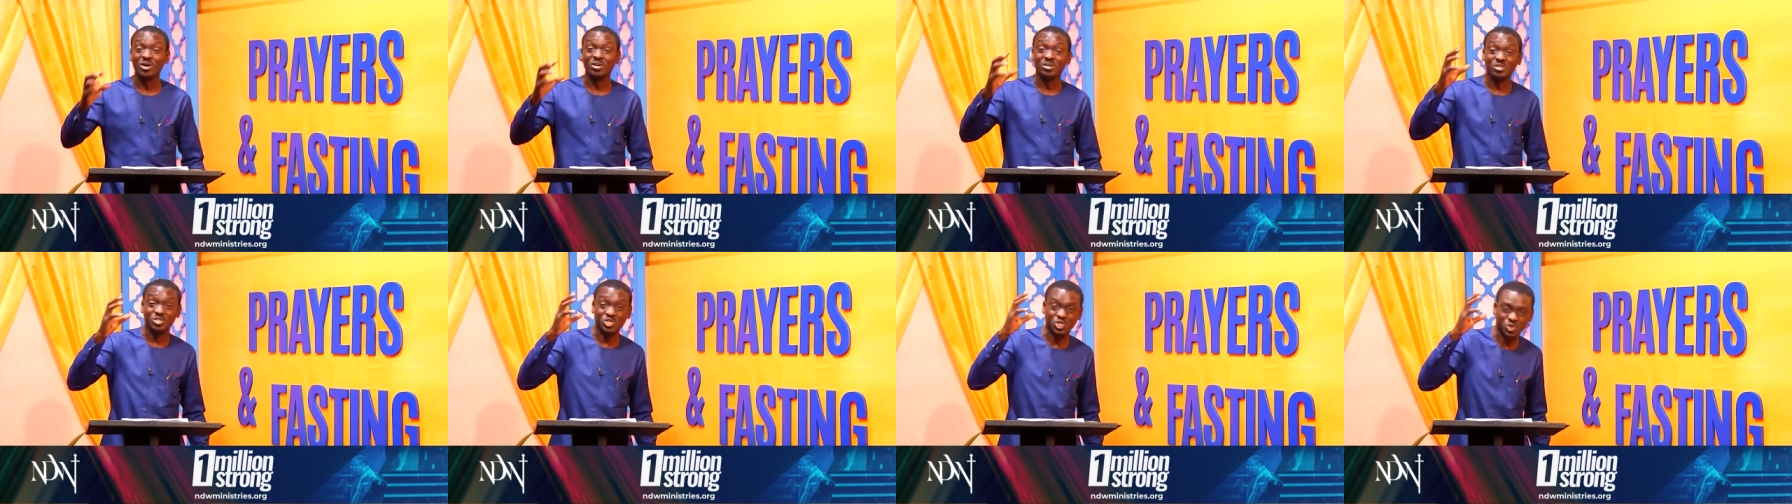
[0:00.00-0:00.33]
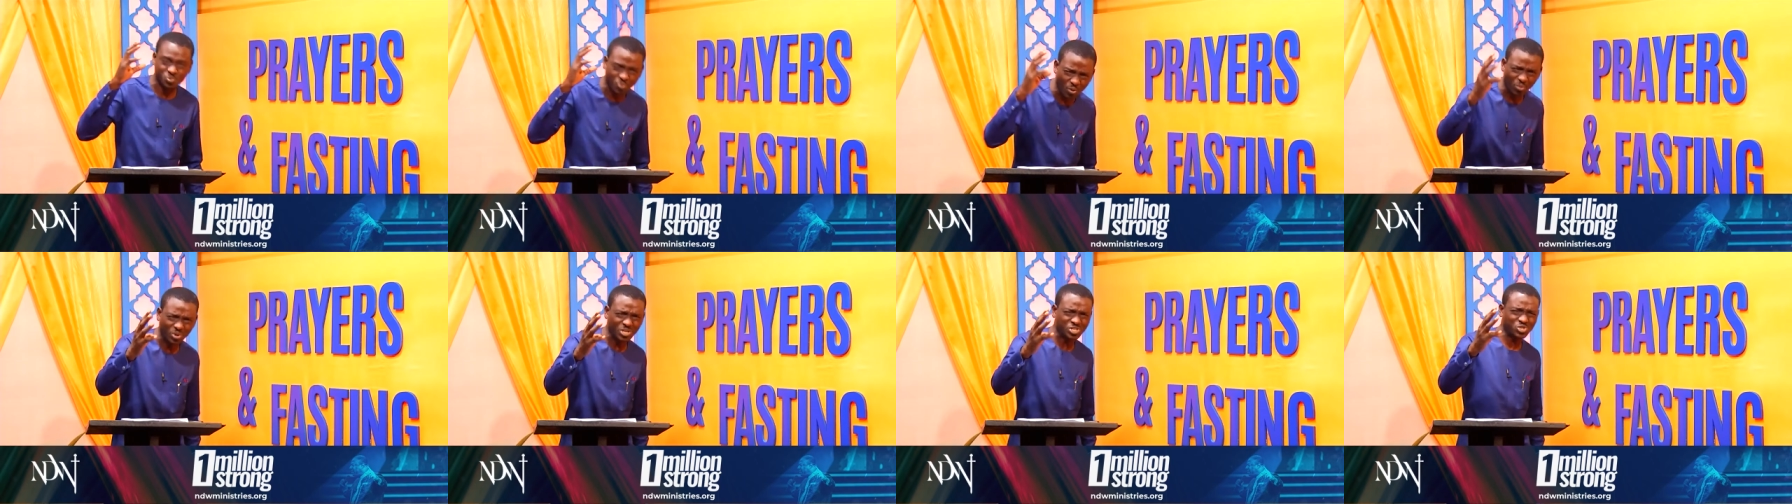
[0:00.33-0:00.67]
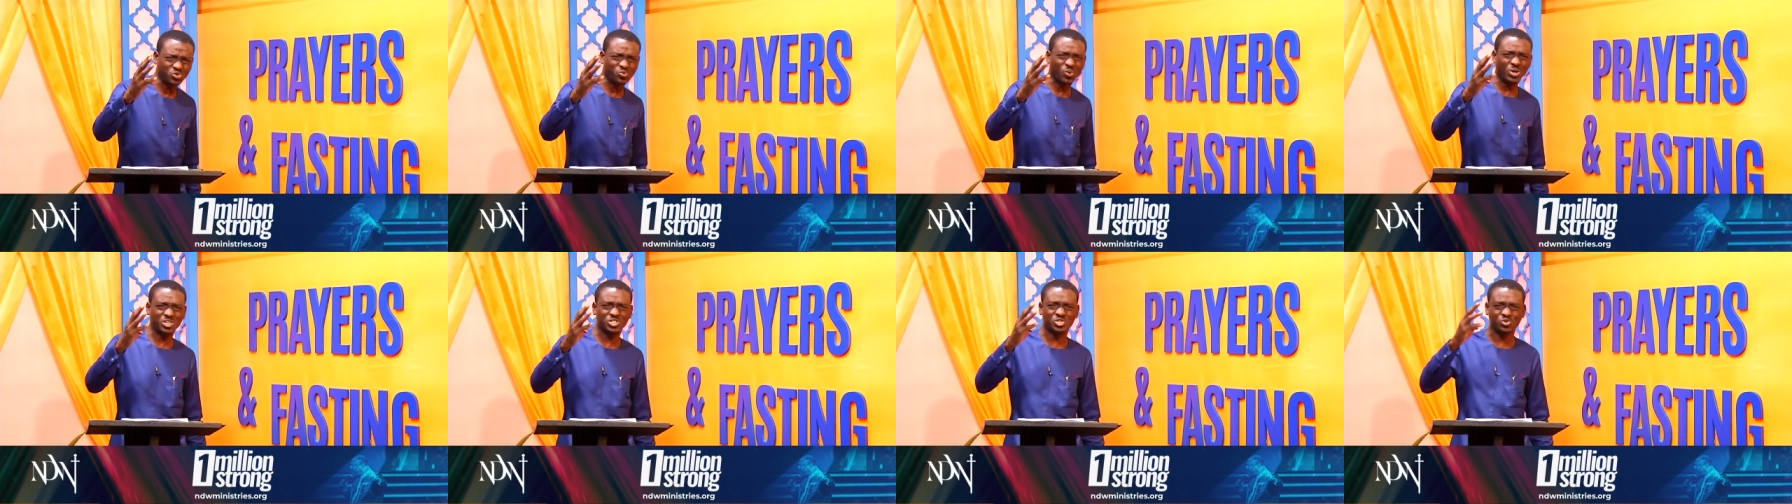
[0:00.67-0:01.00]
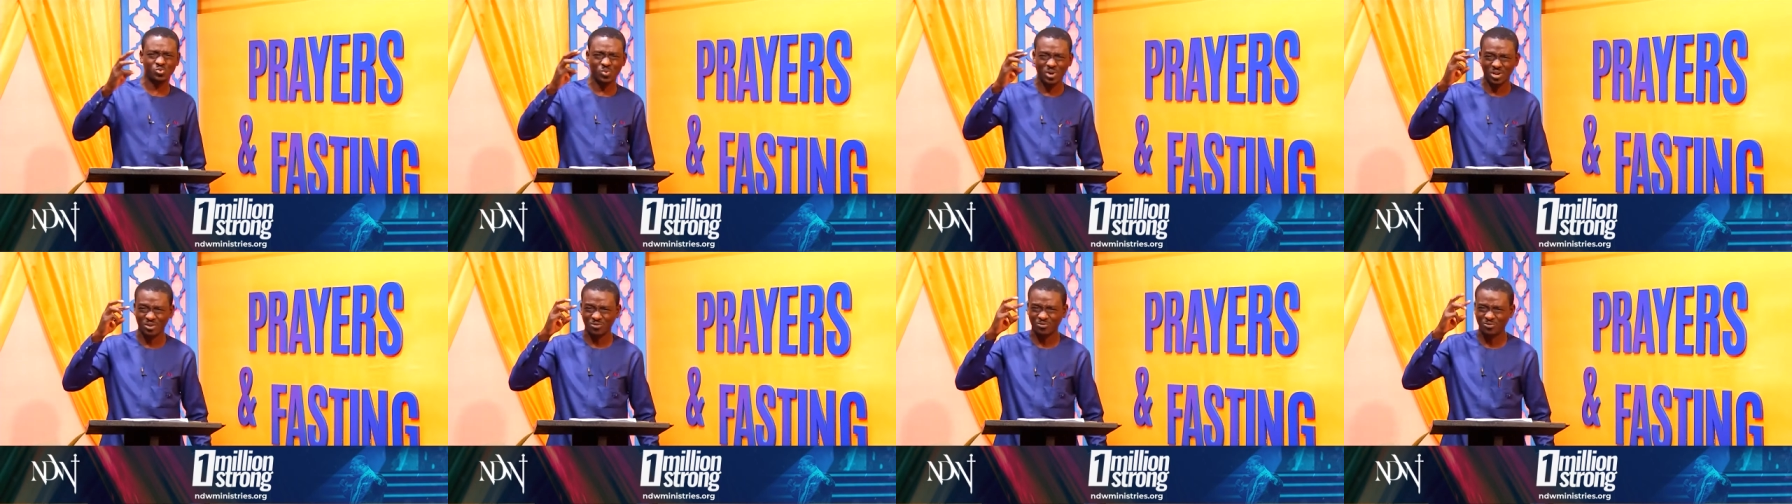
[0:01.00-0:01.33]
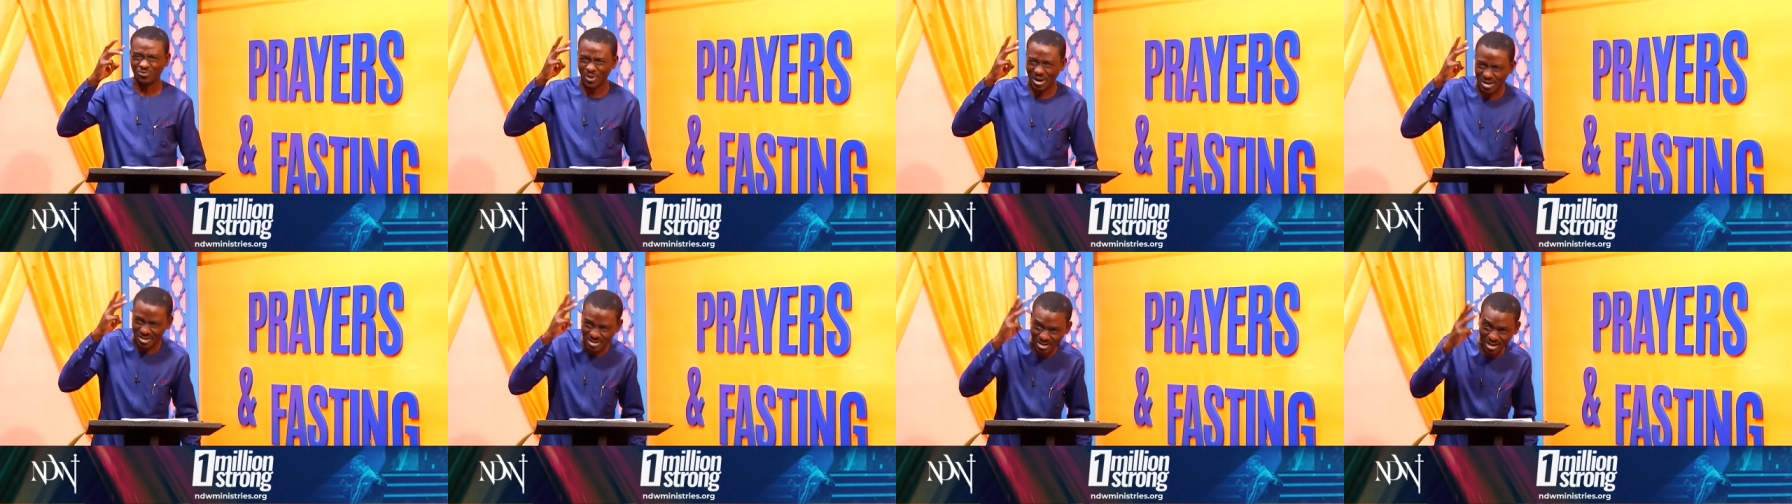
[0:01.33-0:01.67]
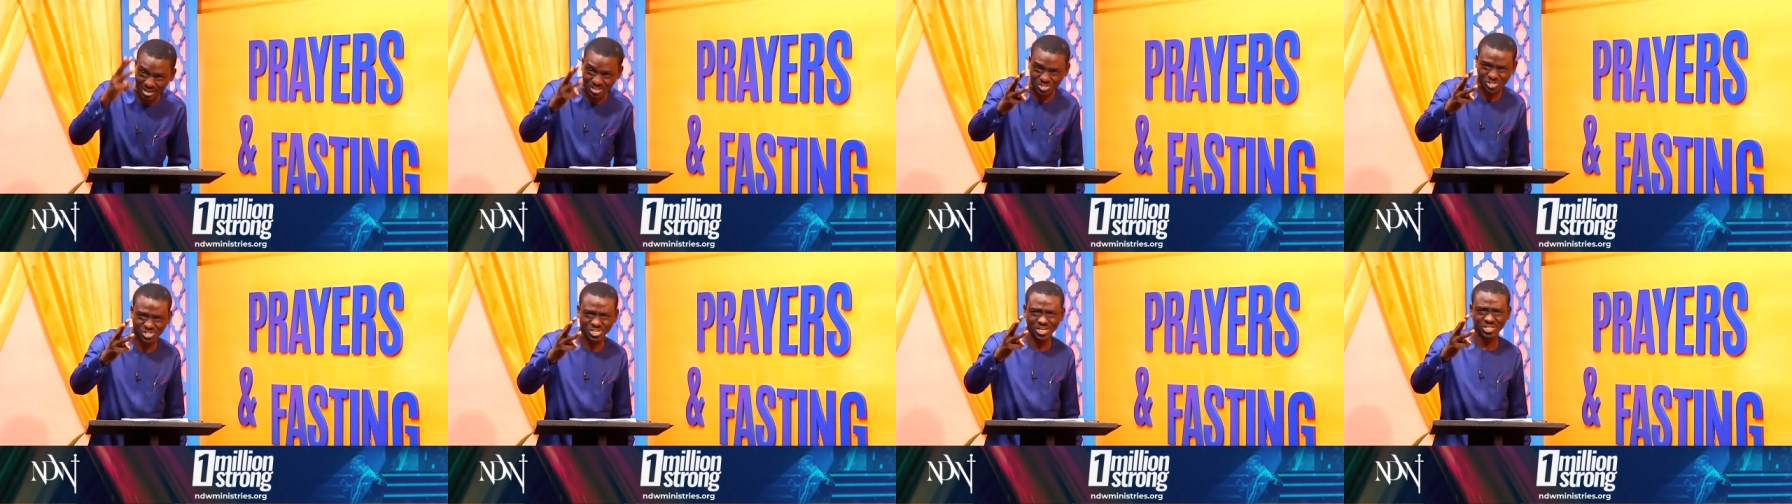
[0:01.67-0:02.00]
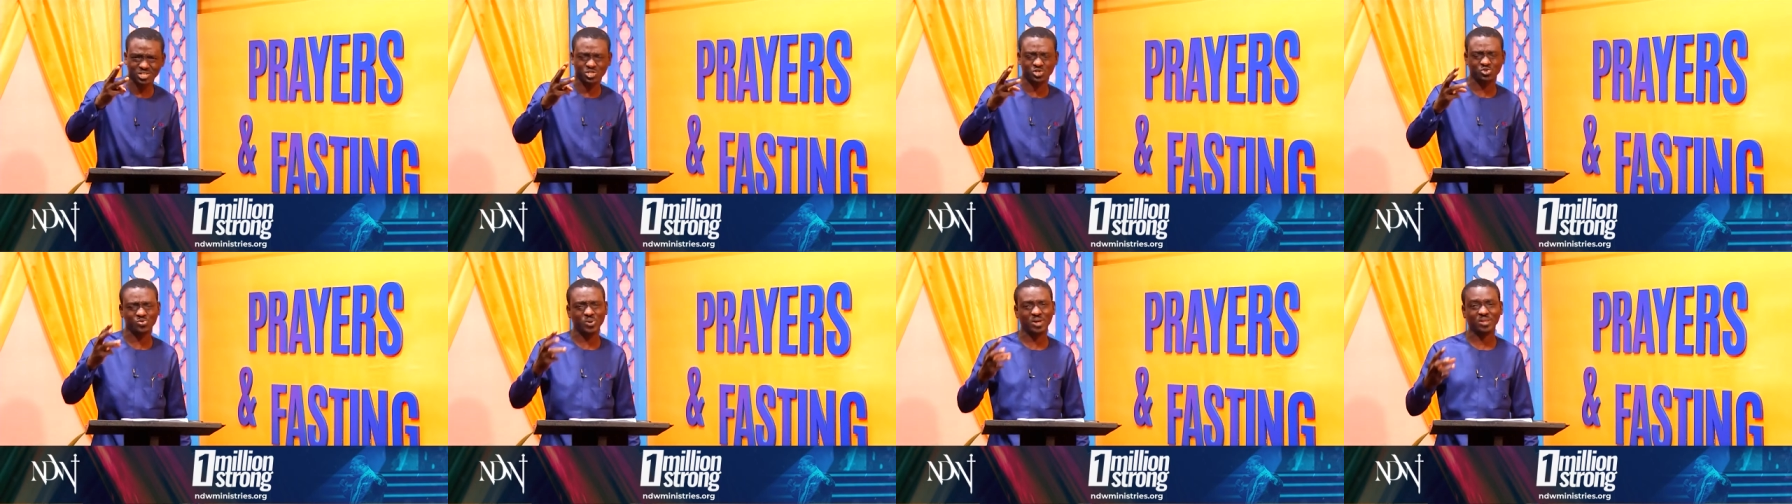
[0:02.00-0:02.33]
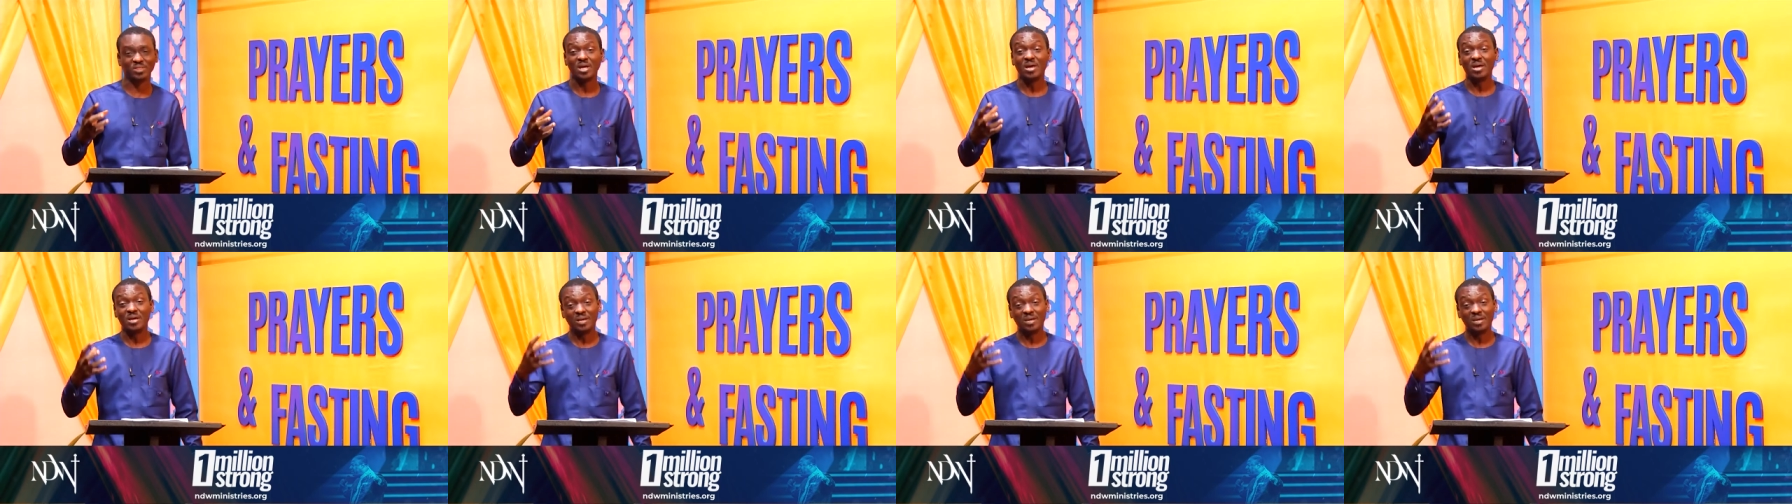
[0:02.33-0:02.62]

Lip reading: Spiritual strength, financial strength,